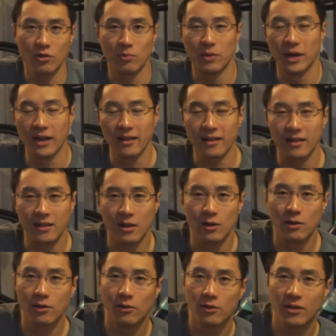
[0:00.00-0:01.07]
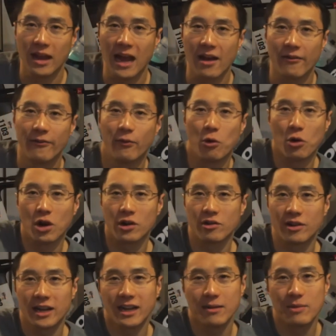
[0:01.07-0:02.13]
but those have
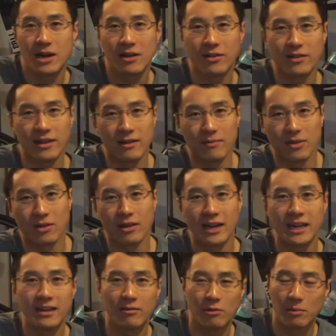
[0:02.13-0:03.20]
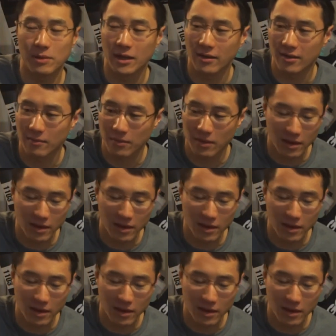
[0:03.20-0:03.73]
480 miles in them, so I need to replace them.